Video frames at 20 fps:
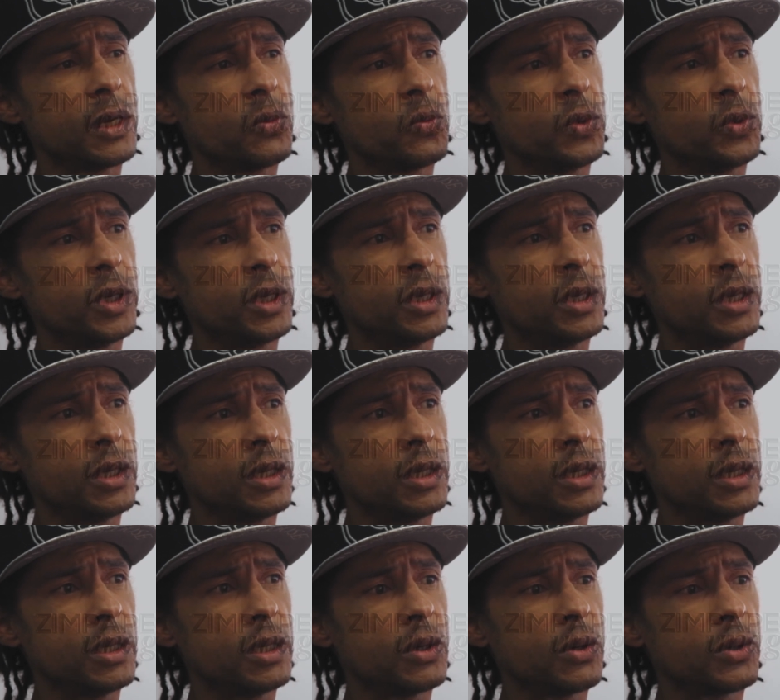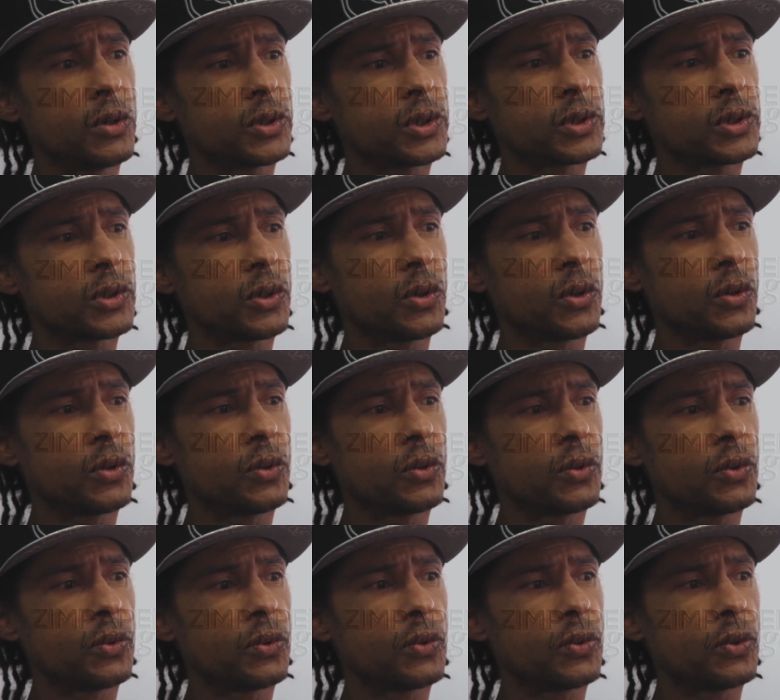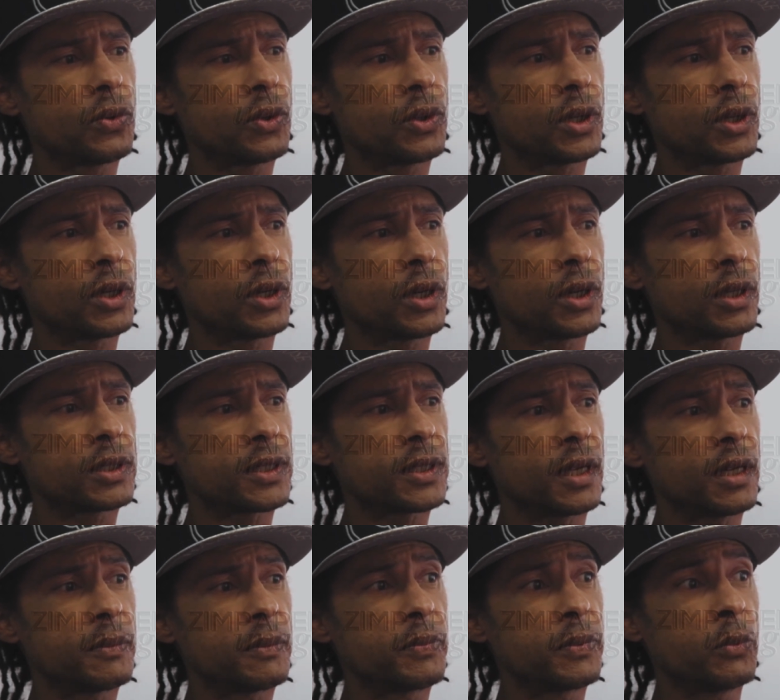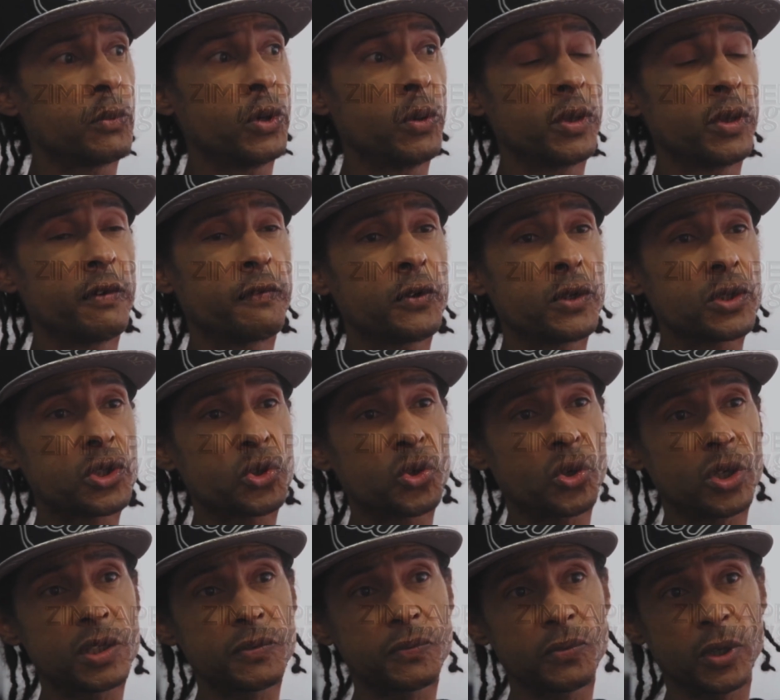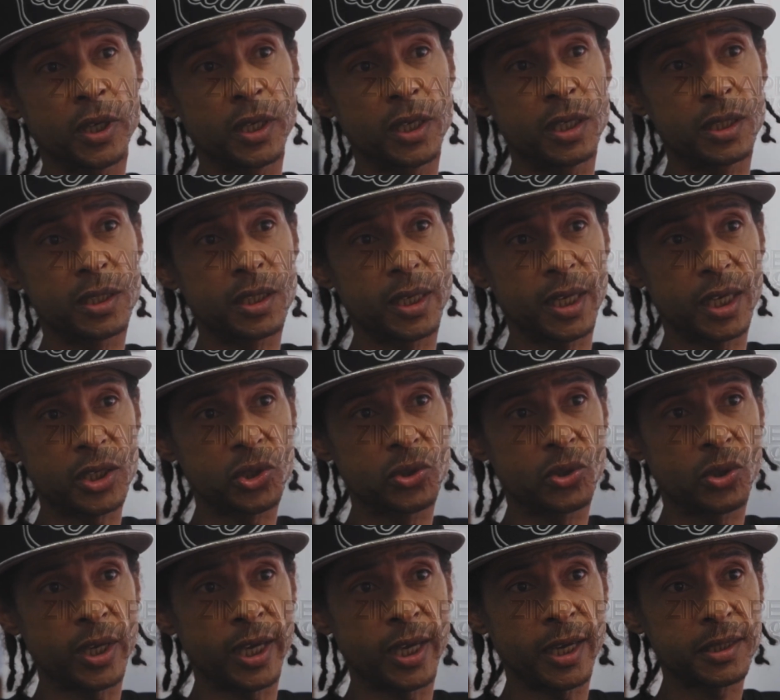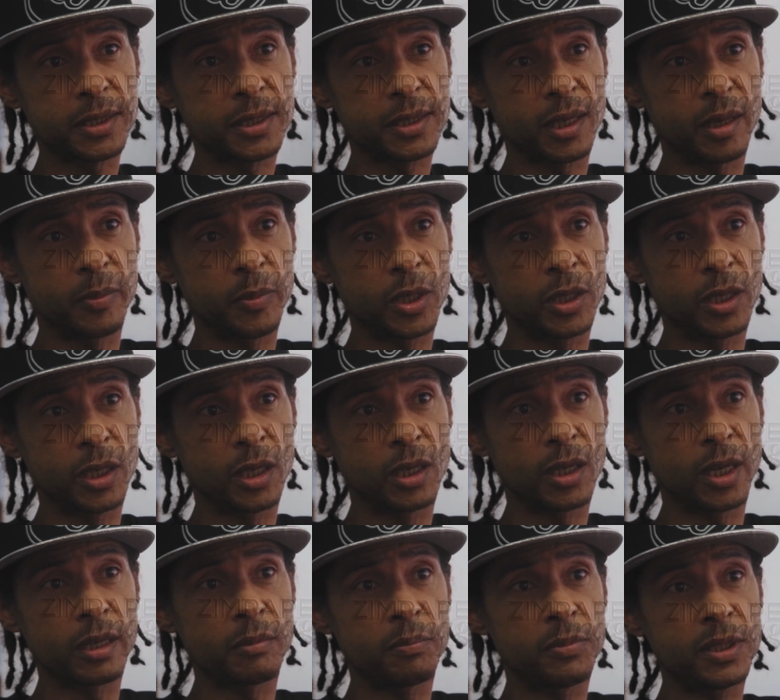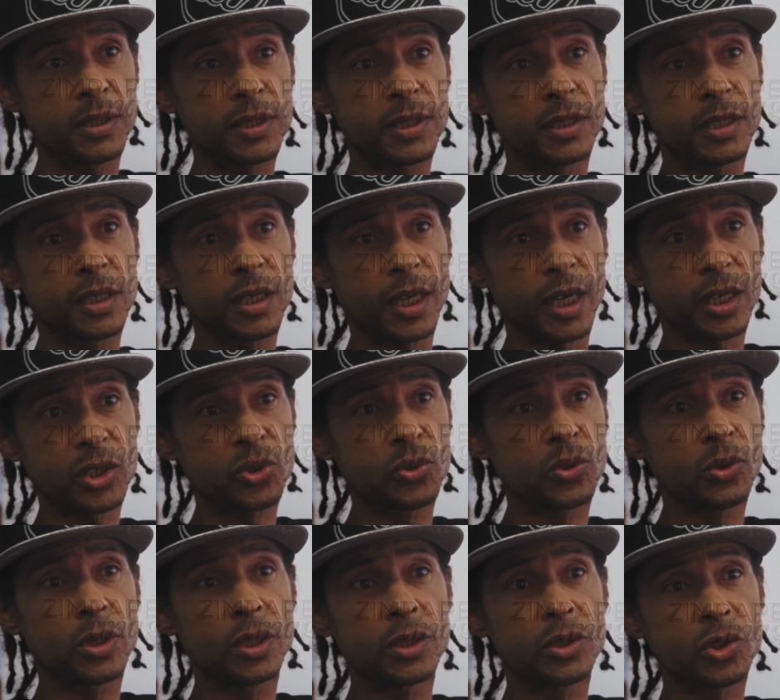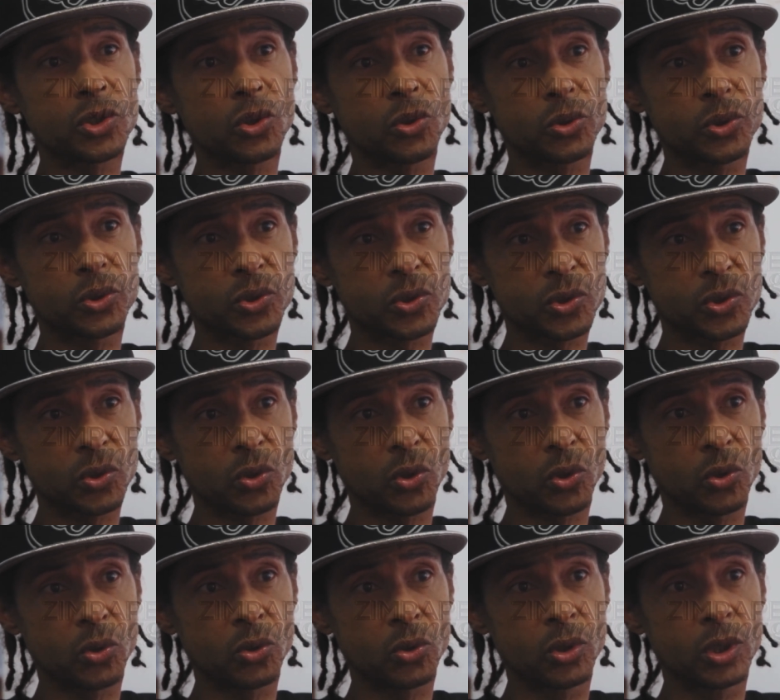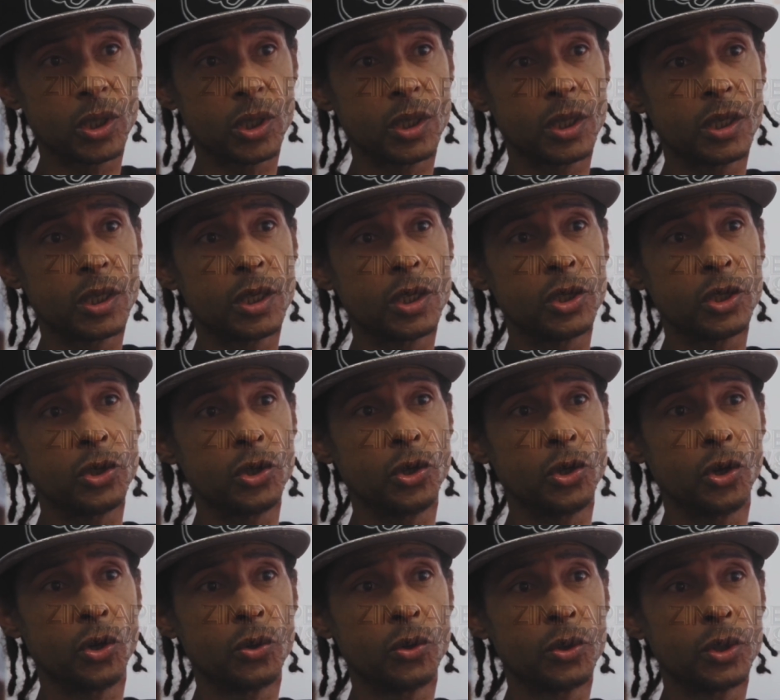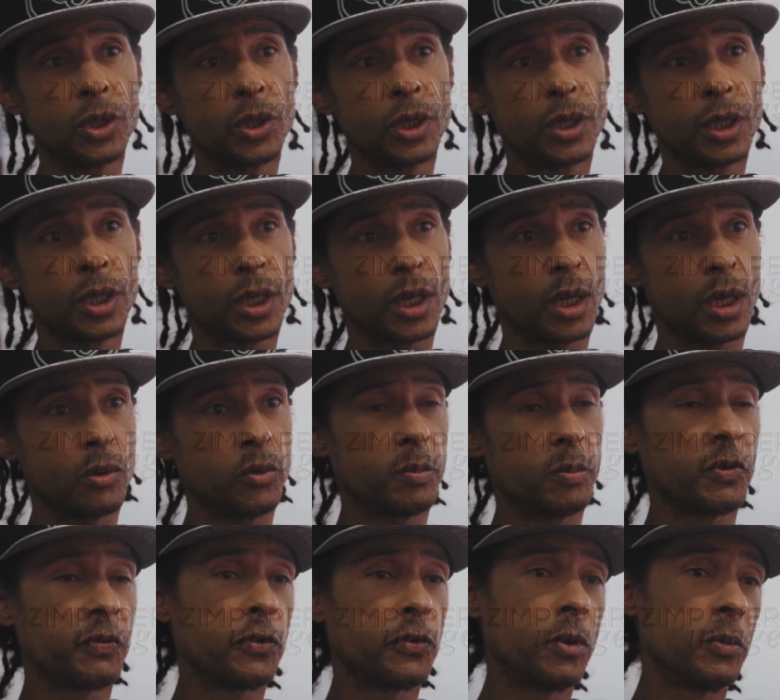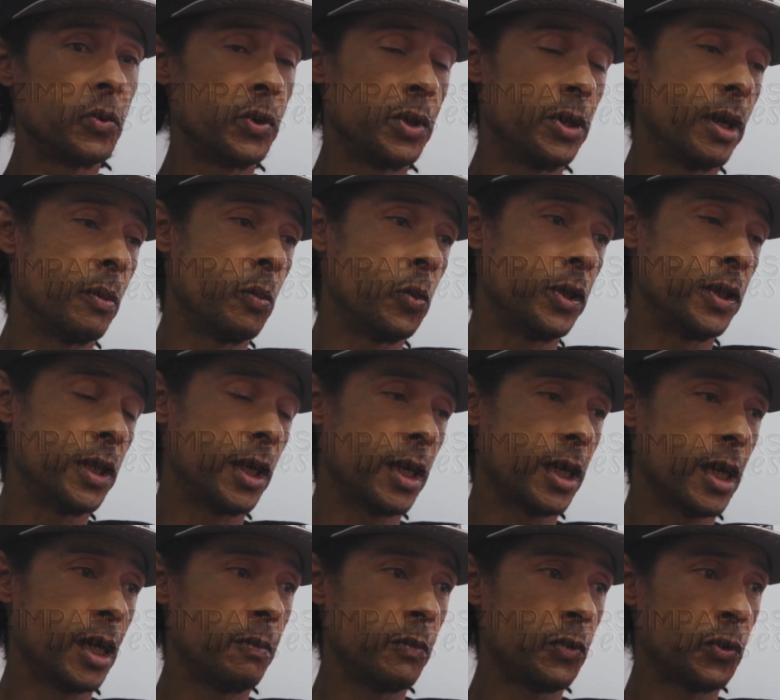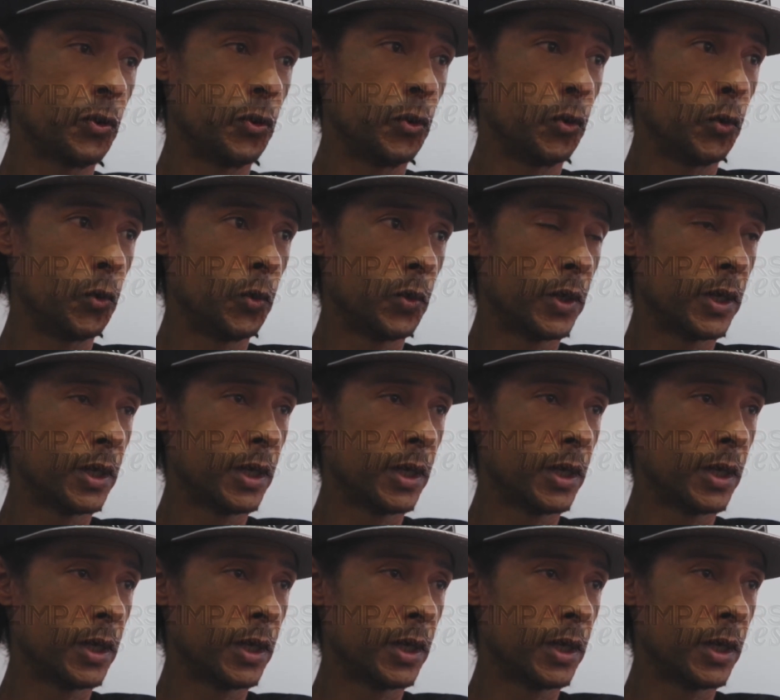We also we were the first choice for any international acts coming in, like Beats International and Soul to Soul, you know. We performed with them when they came through.